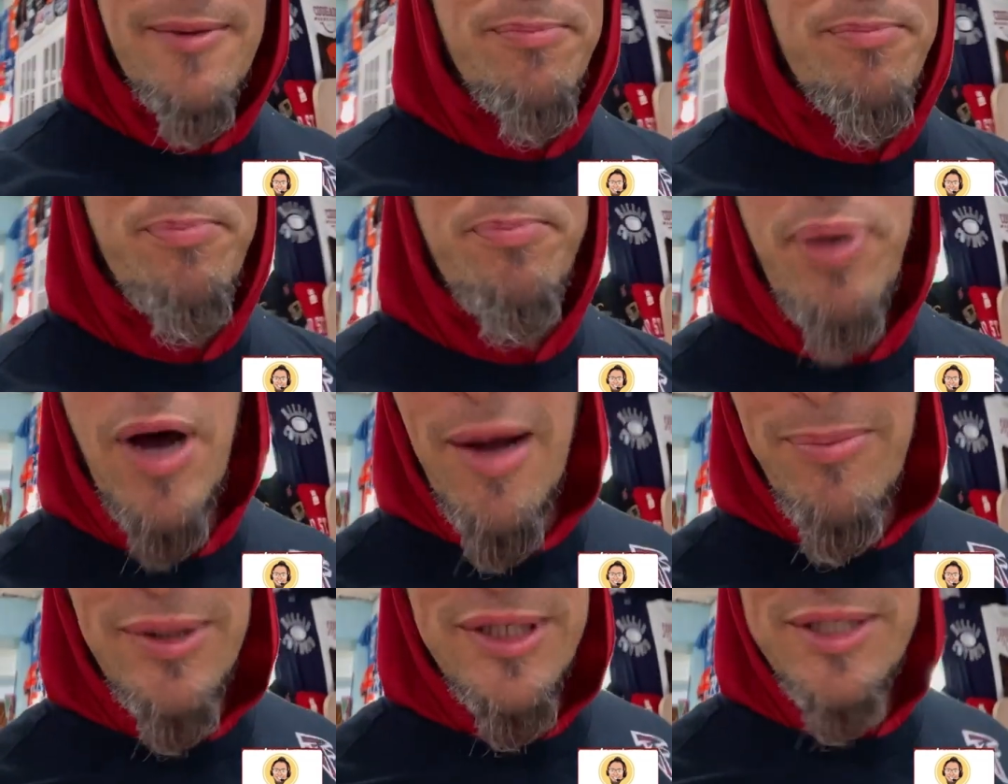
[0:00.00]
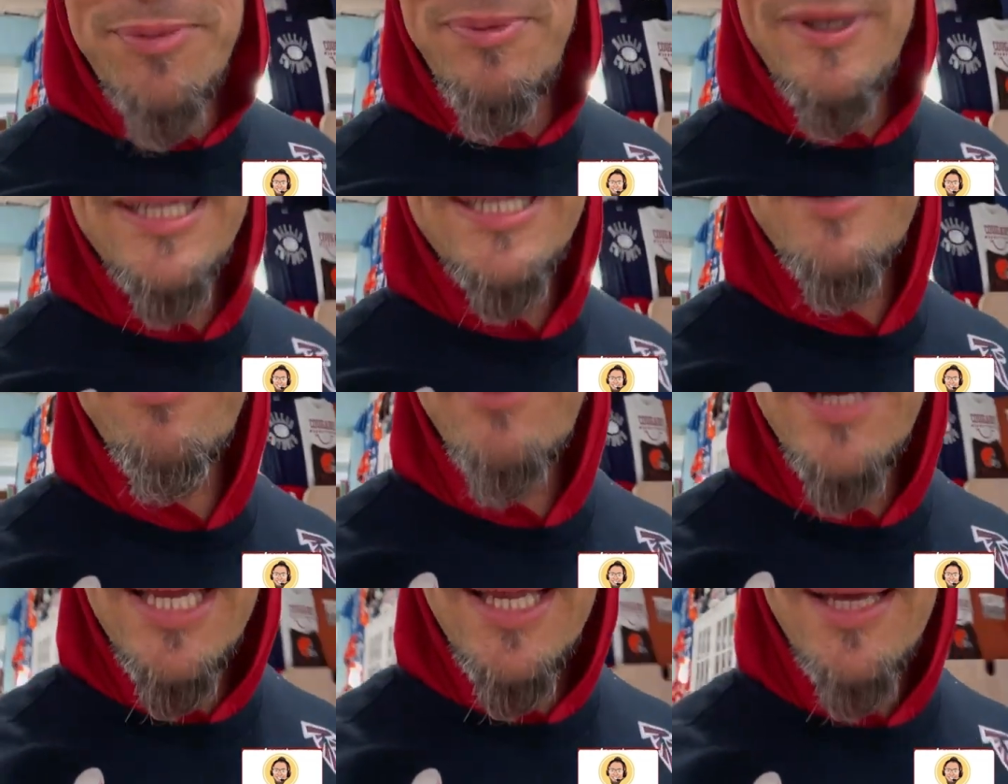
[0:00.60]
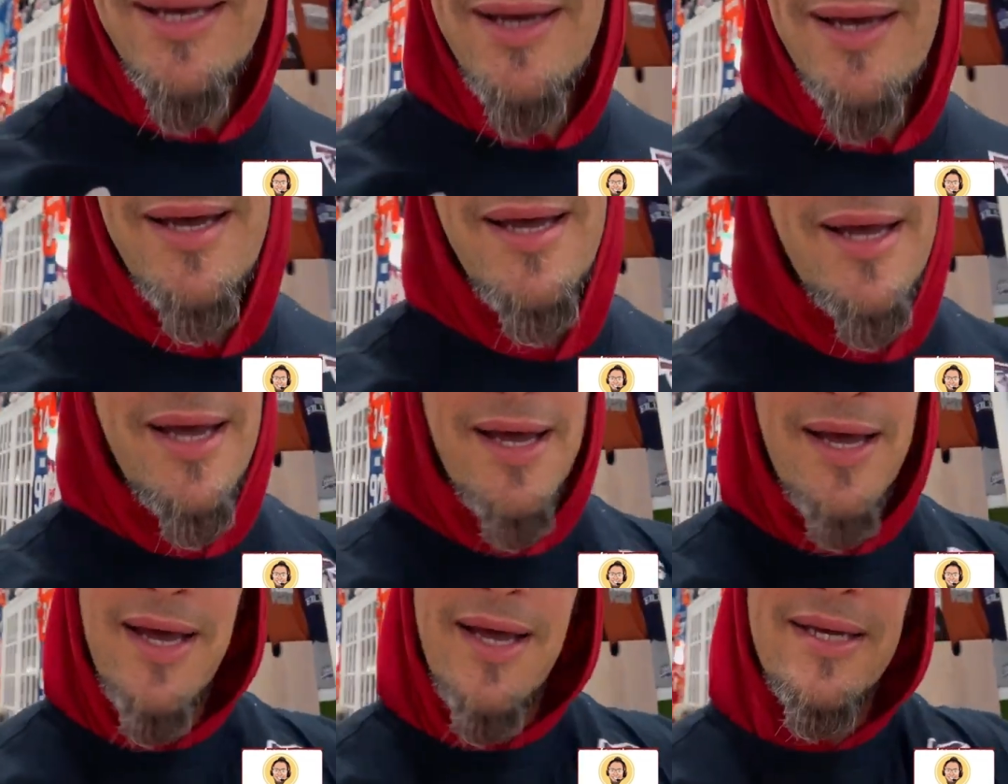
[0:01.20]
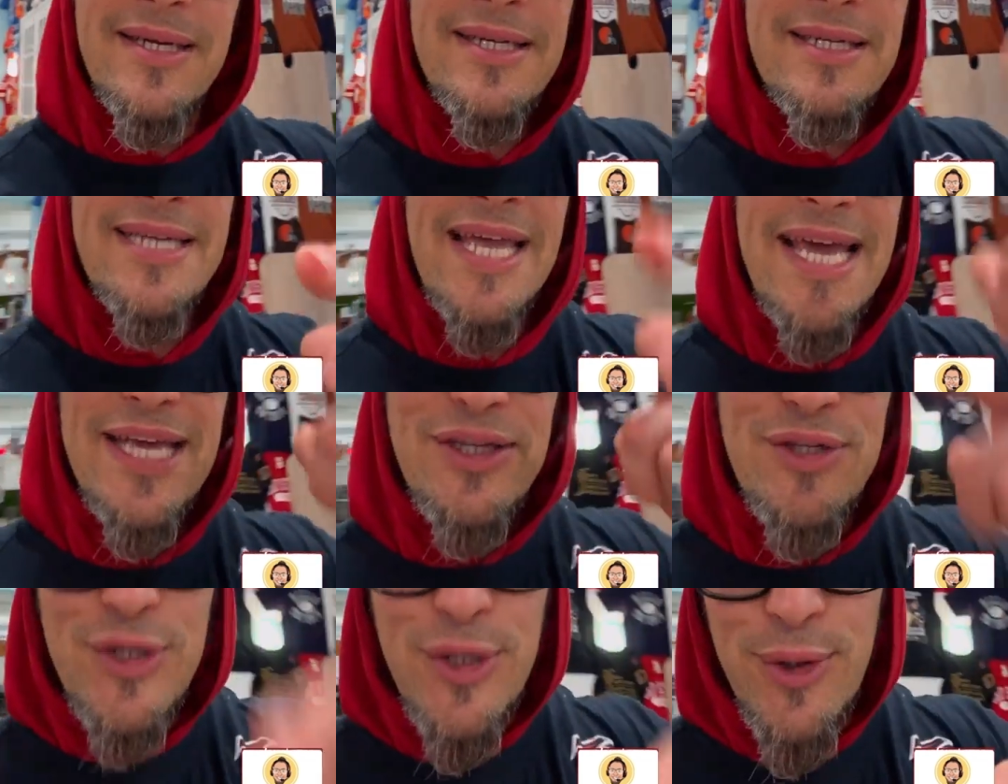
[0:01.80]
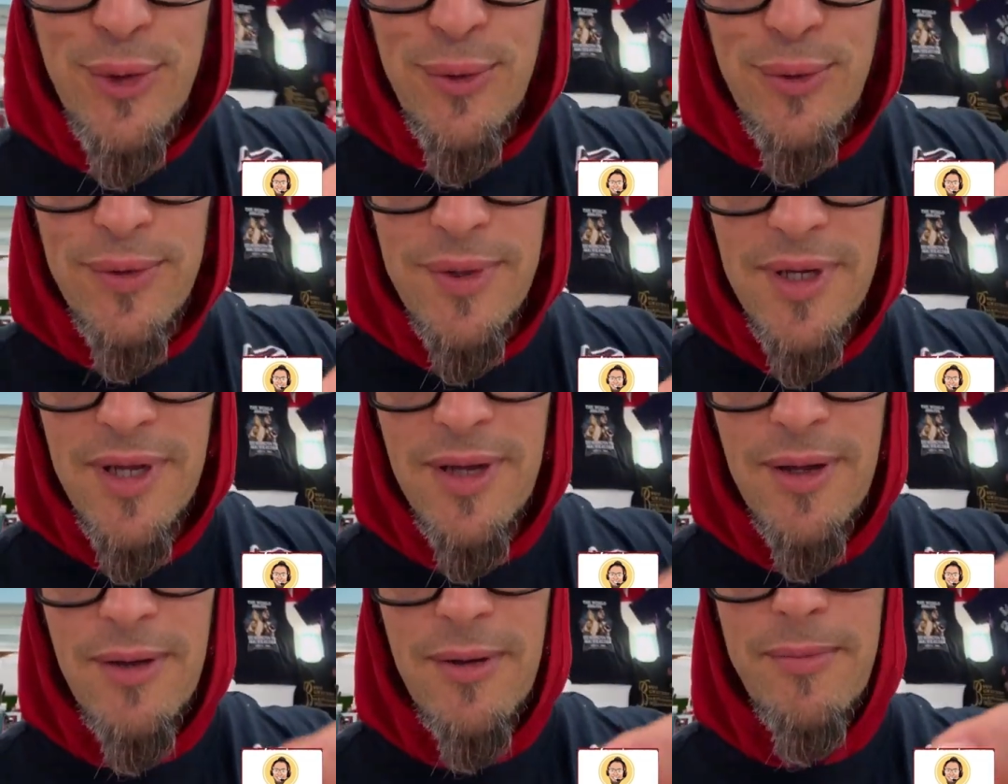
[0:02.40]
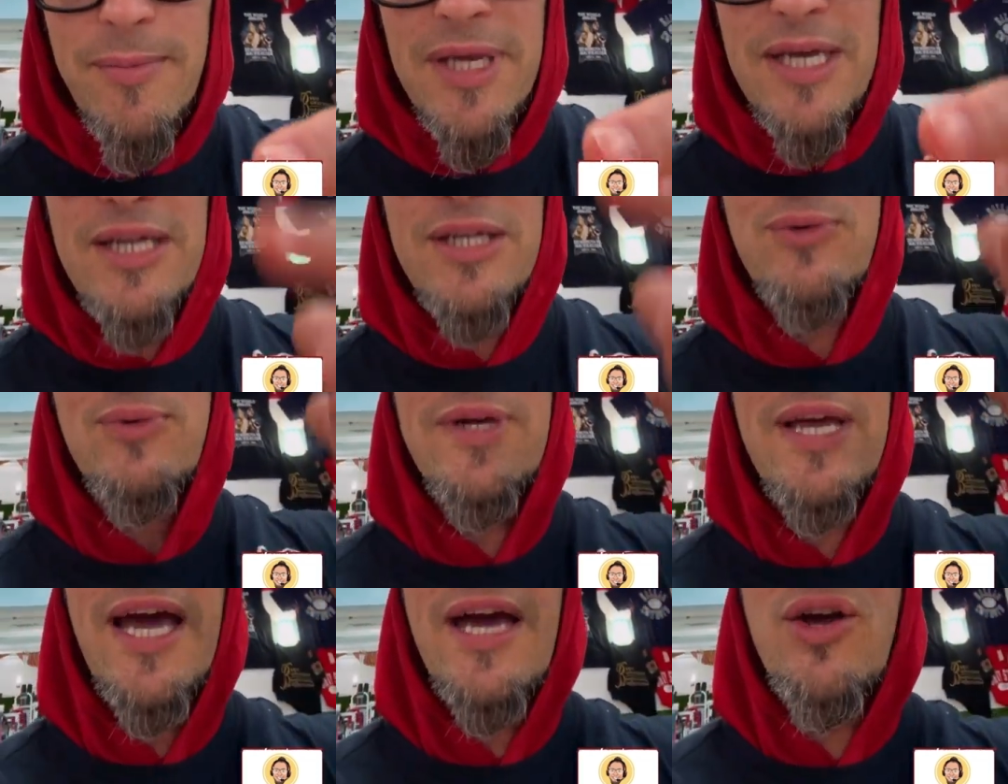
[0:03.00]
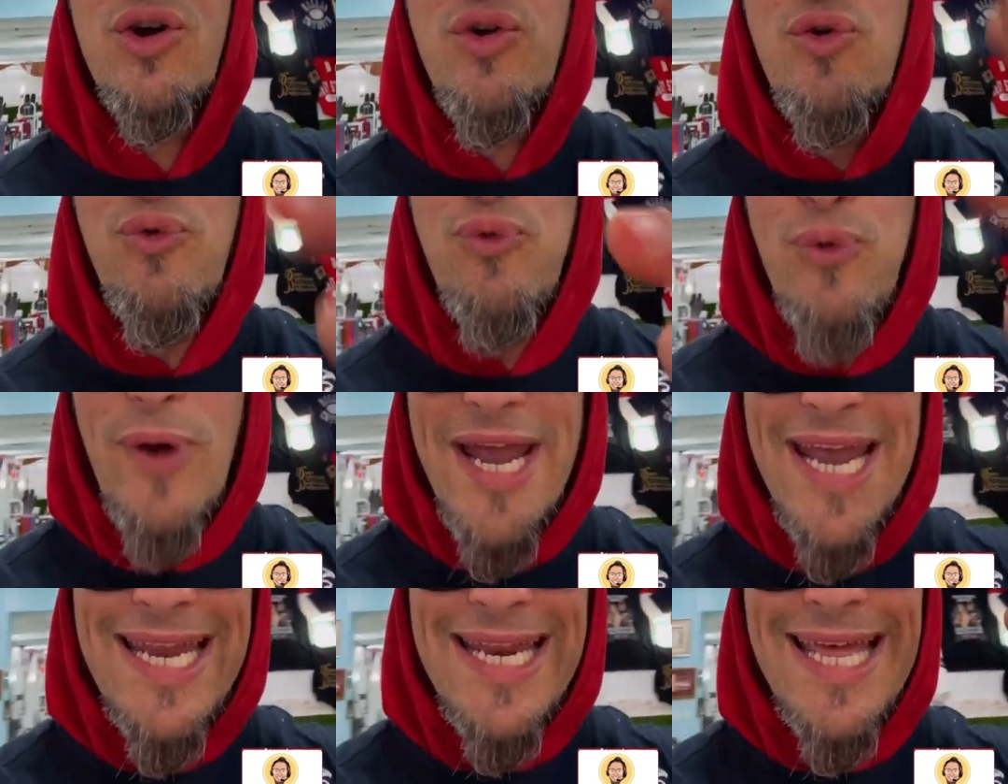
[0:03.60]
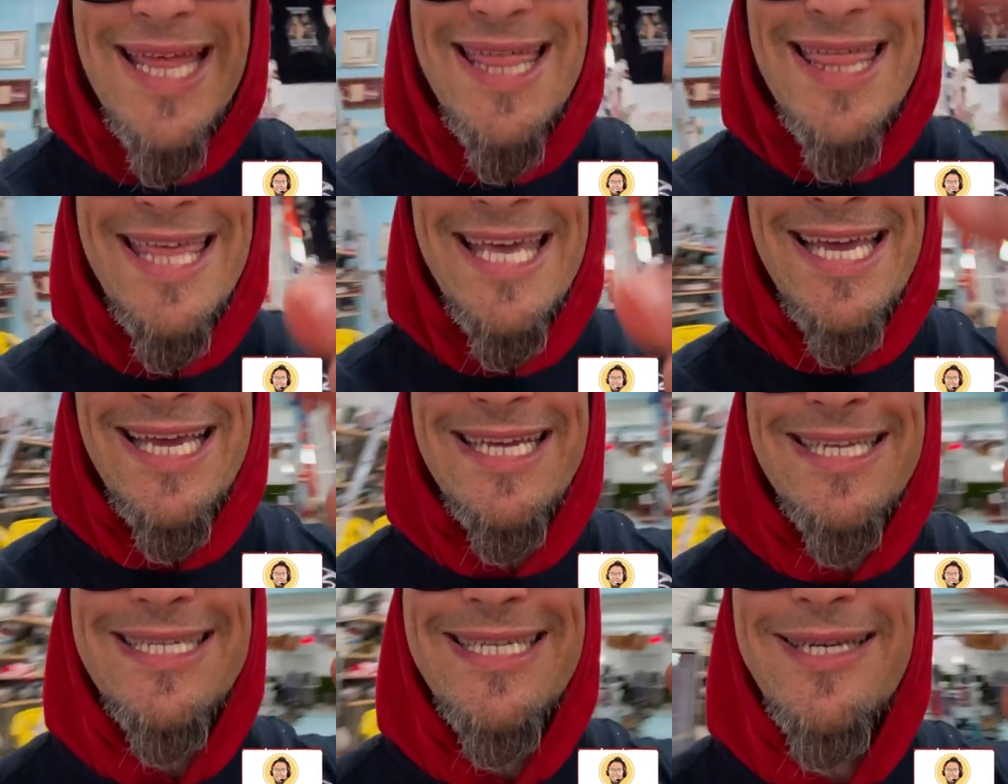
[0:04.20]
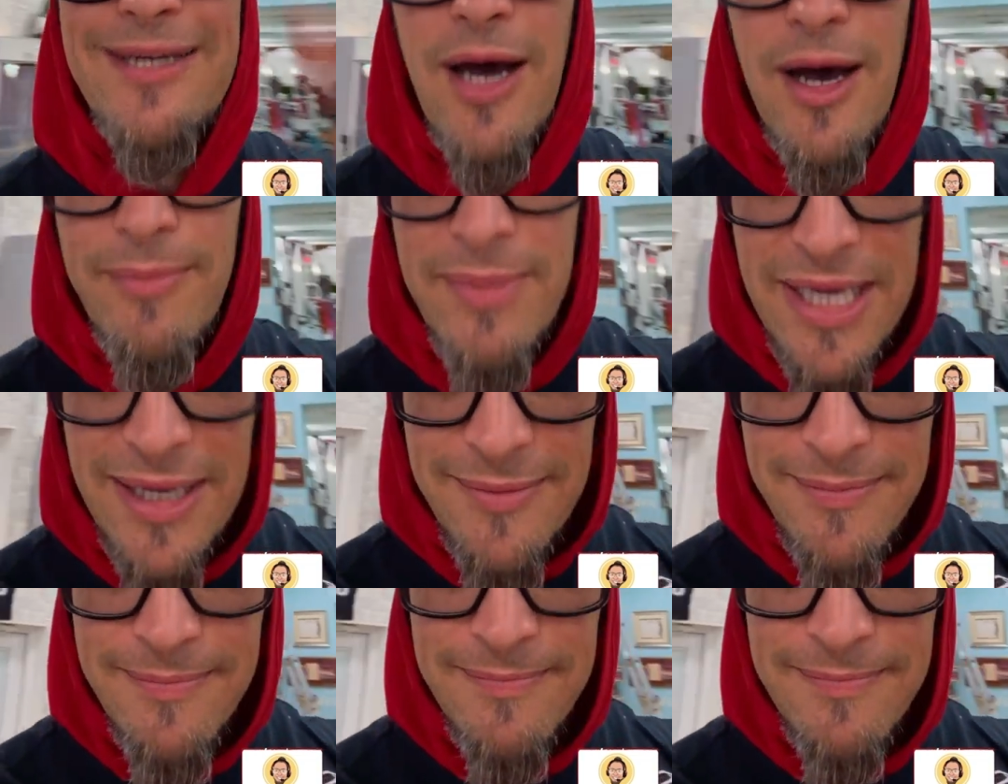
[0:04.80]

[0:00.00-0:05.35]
published piece of media, stay tuned, because we got great things coming.